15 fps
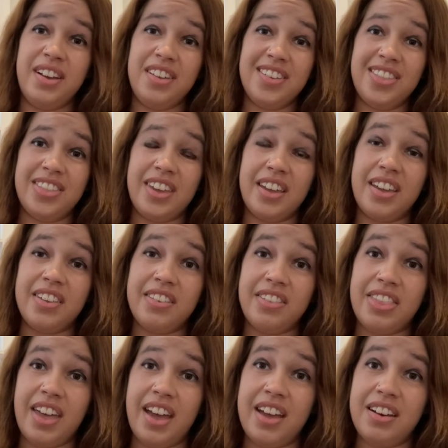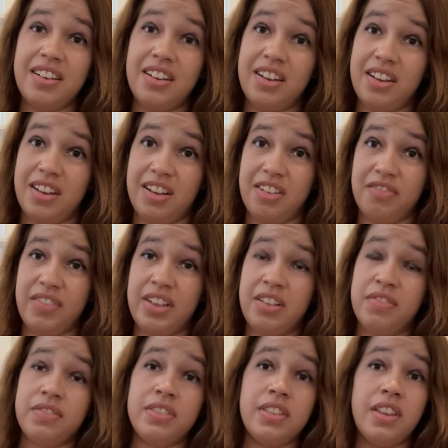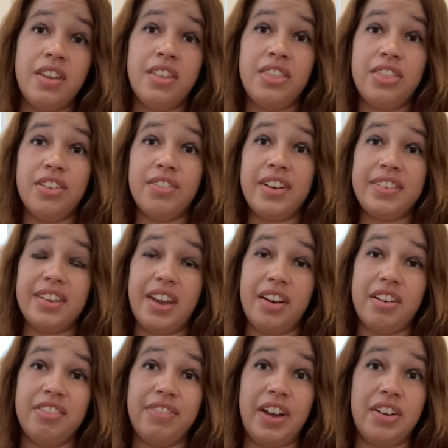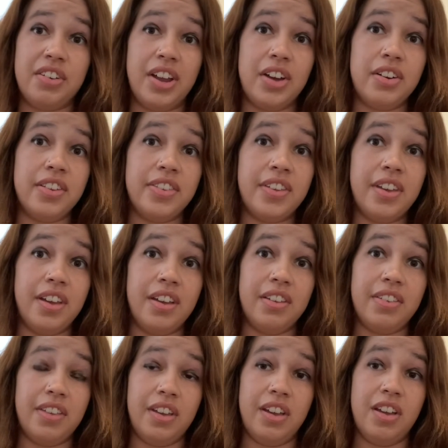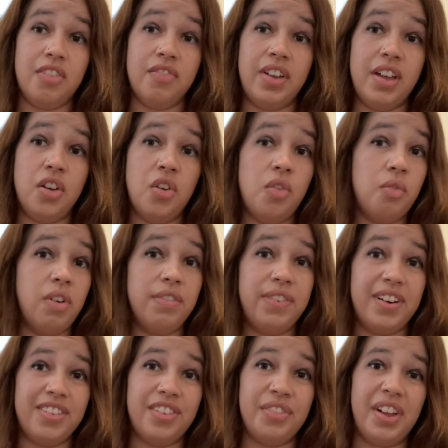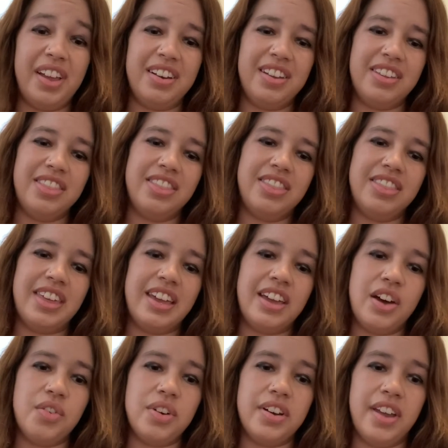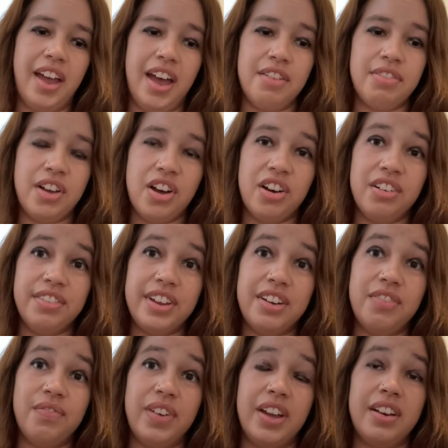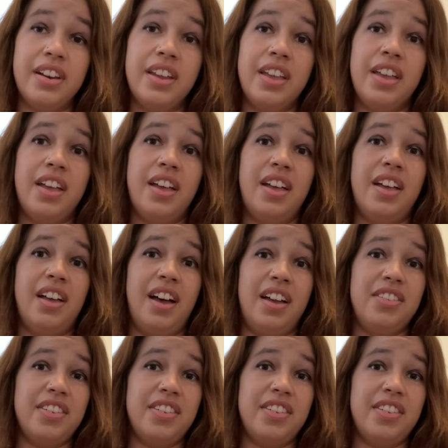Thing is that the reason how I found out is because well, first of all, I didn't think I would have COVID, but I